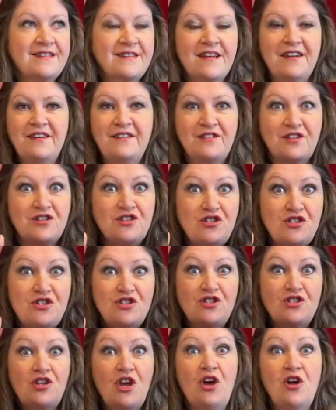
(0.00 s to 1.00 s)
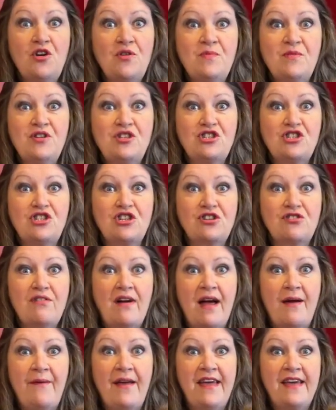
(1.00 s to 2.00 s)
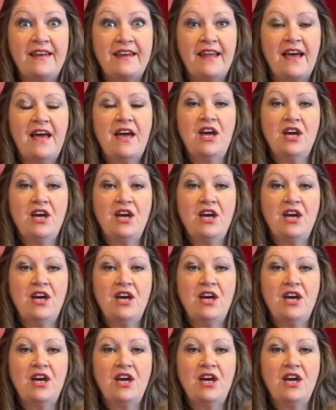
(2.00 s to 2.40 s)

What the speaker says: and there's so much to cram in.